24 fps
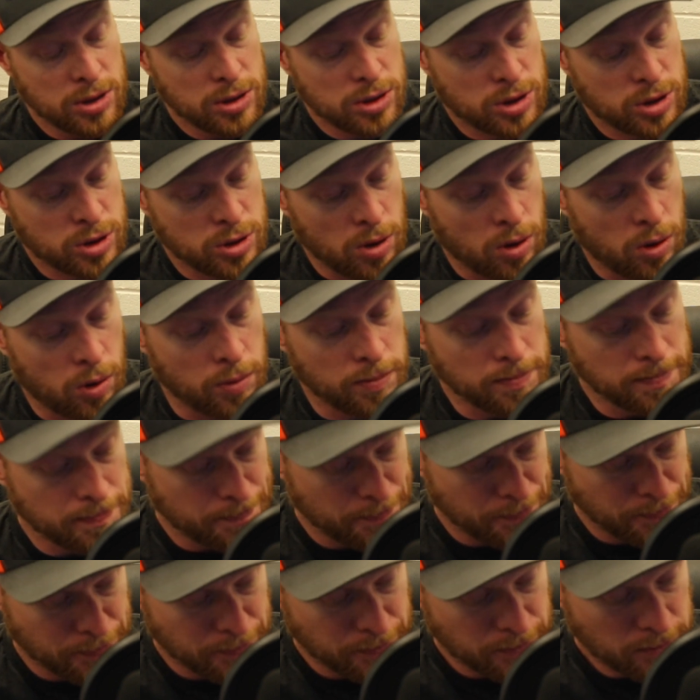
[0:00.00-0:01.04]
So
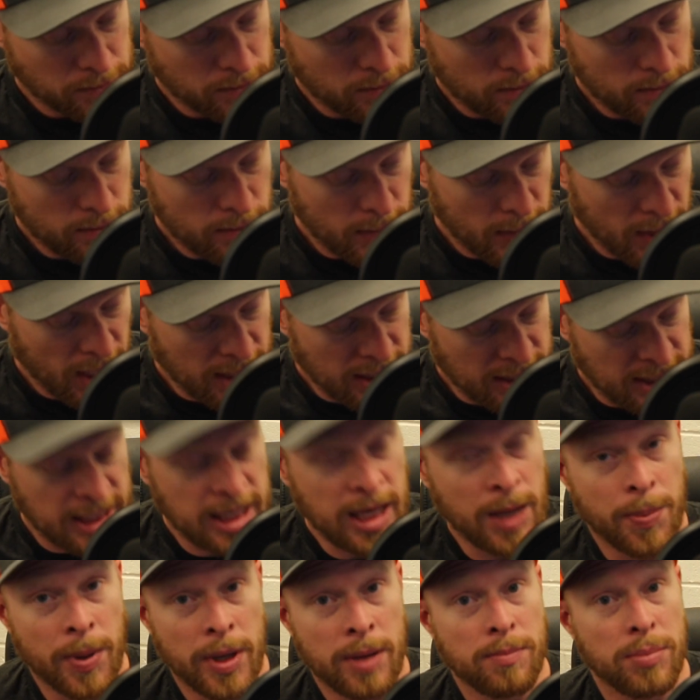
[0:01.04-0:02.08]

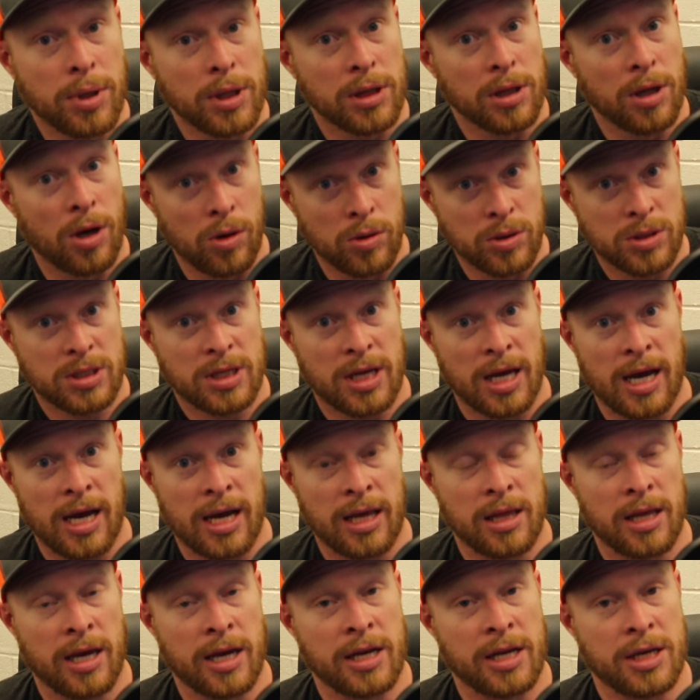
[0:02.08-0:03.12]
keeping below
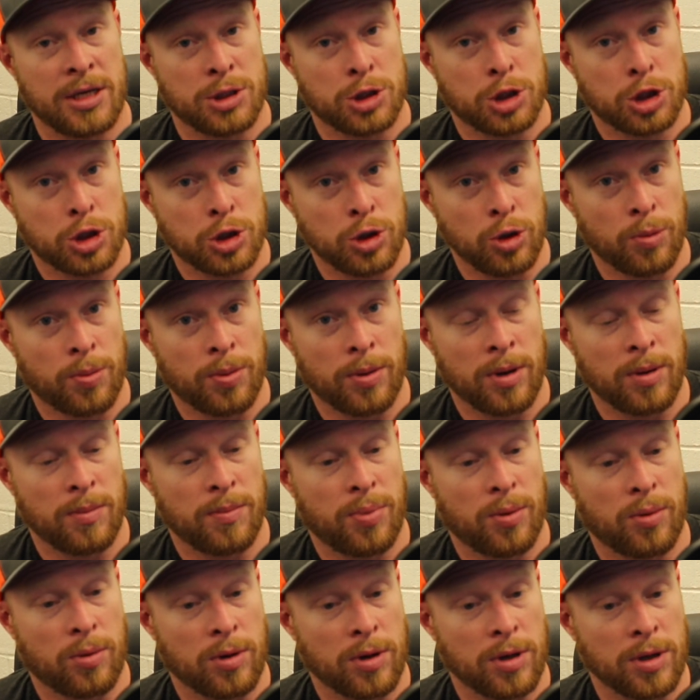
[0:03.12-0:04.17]
skyline is super
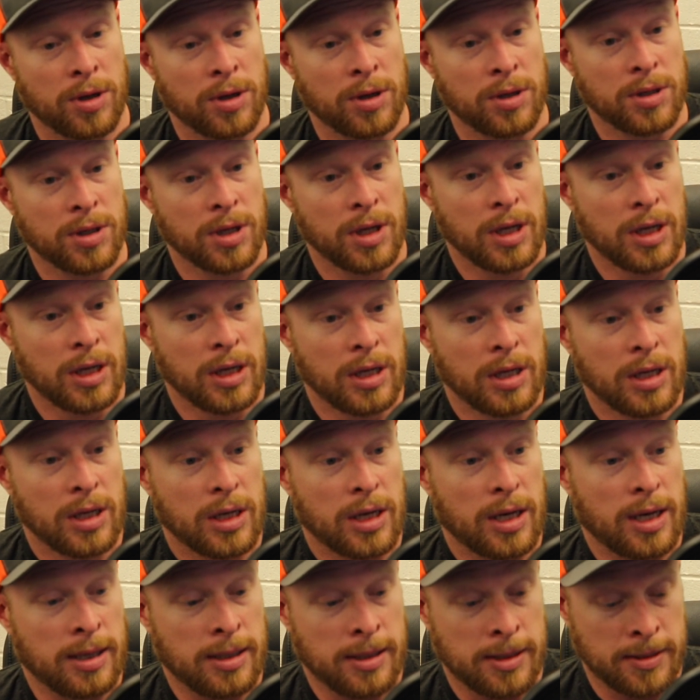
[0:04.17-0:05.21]
important.
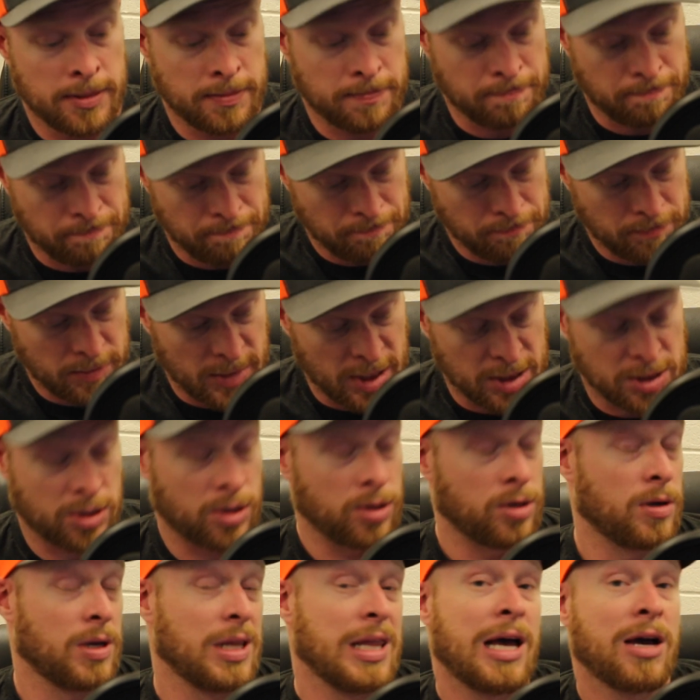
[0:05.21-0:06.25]
It's
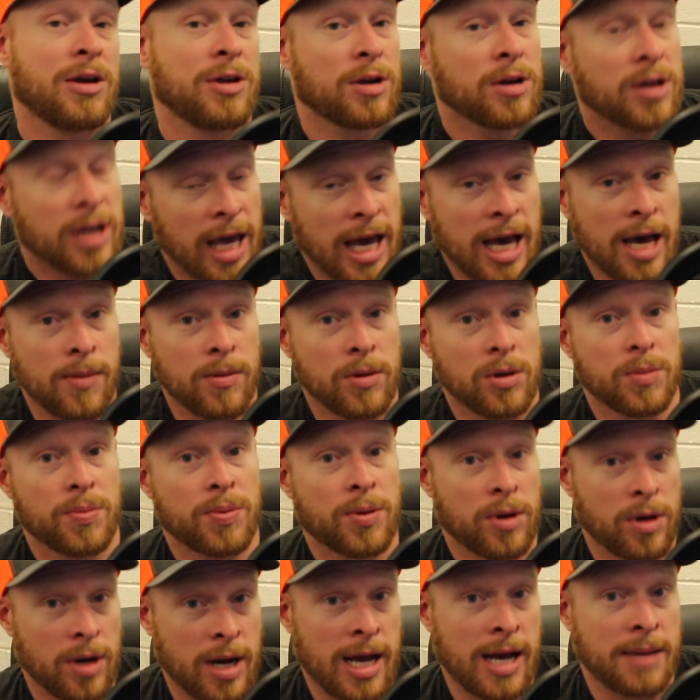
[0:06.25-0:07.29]
going to allow your camo to
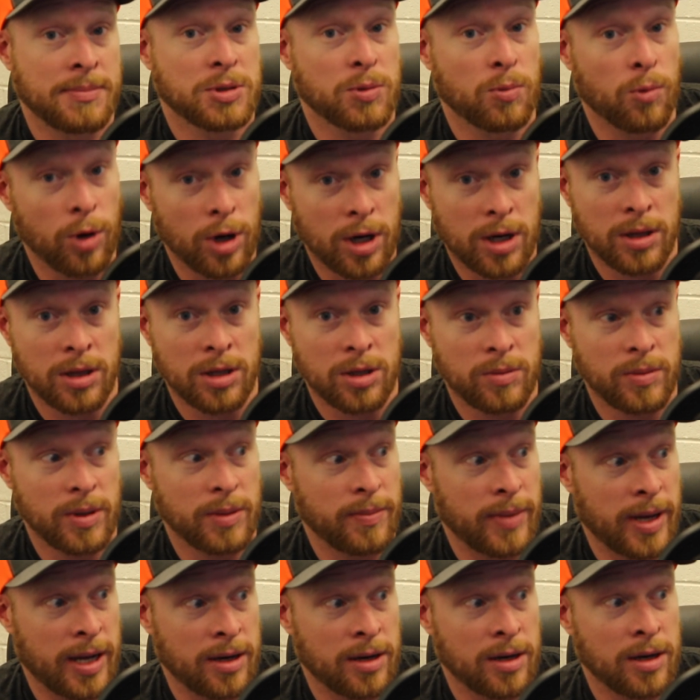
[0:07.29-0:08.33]
perhaps work a little
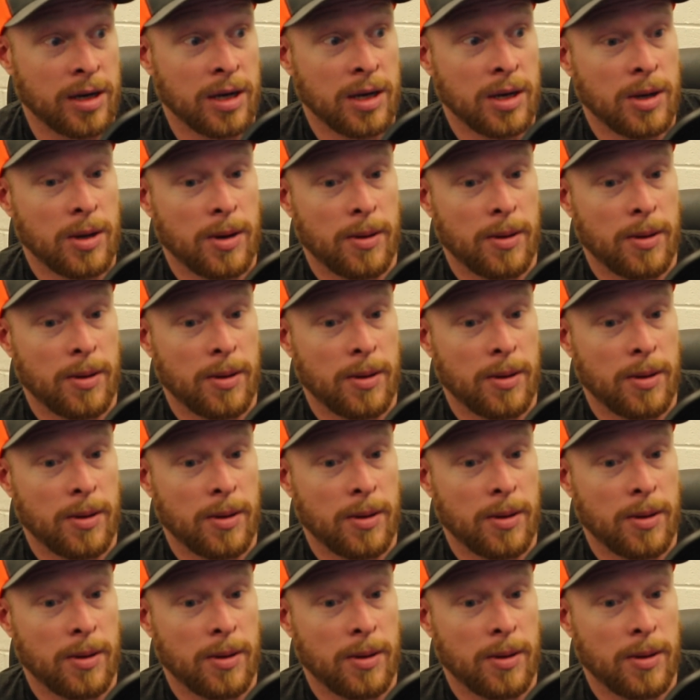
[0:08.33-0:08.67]
bit better,